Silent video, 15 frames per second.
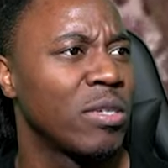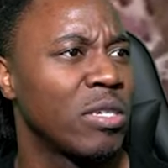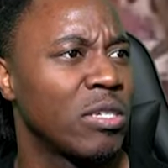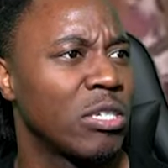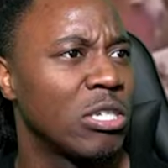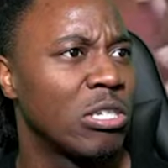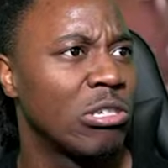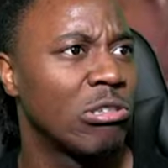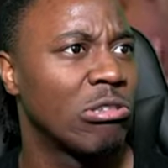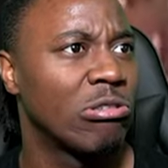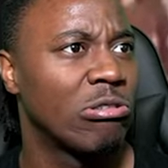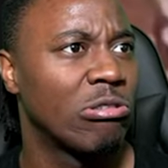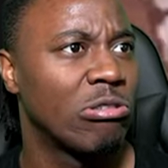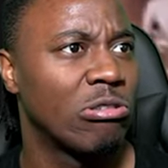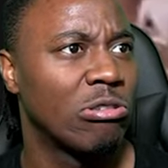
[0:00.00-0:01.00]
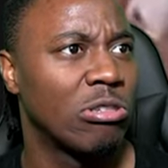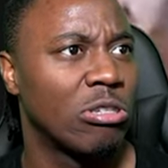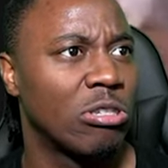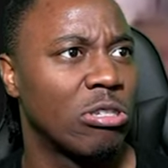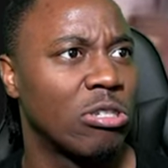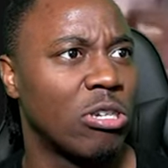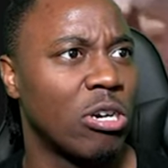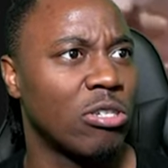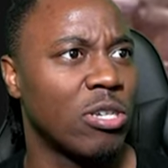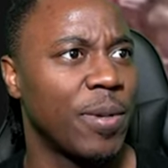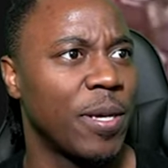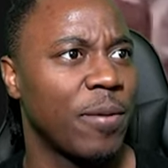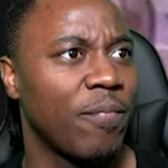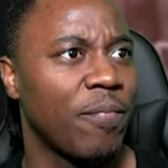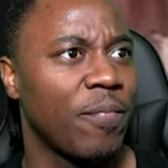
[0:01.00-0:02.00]
Pass, Talk to me.
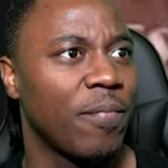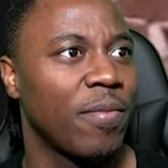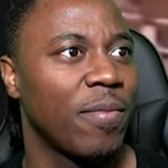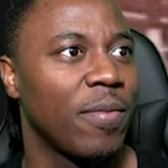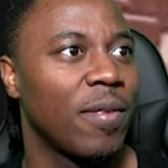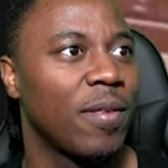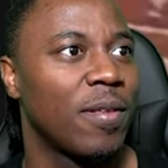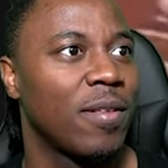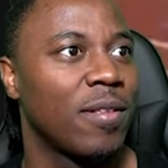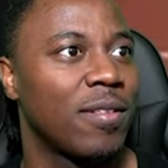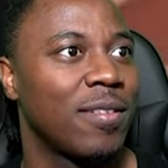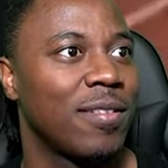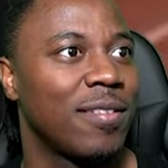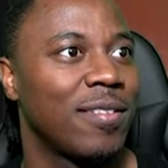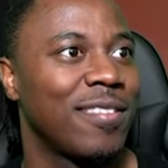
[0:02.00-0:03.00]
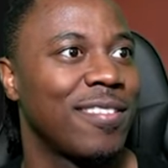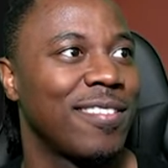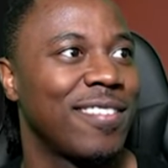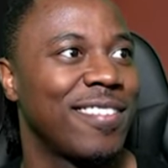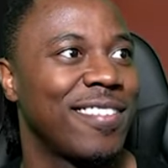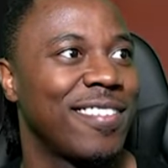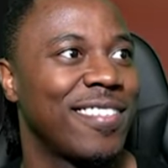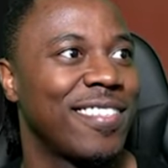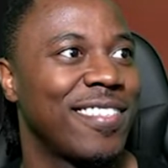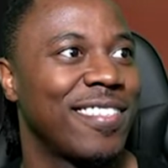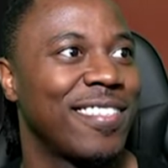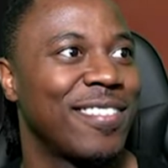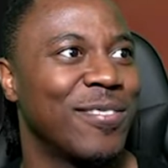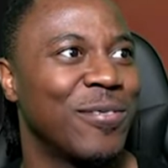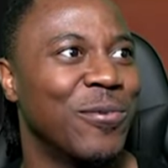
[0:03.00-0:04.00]
Reggie Lewis reloaded the foul
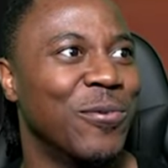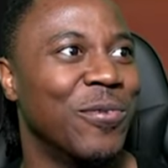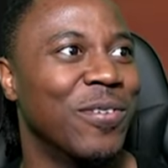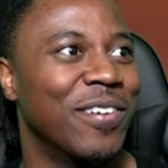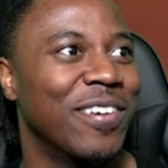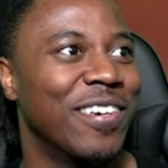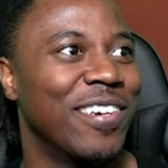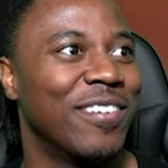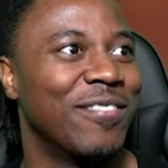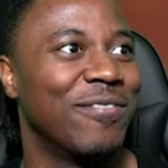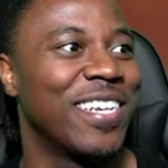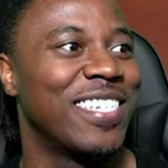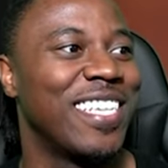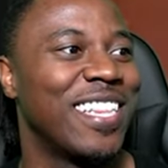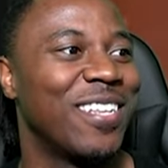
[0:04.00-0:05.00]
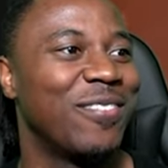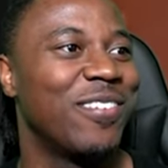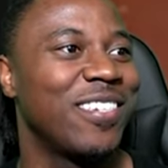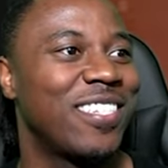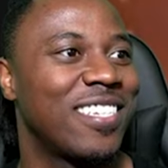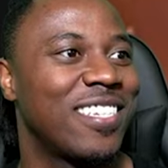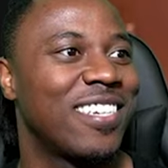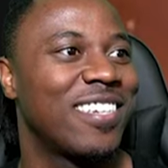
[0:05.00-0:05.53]
line, rimming Reggie Lewis.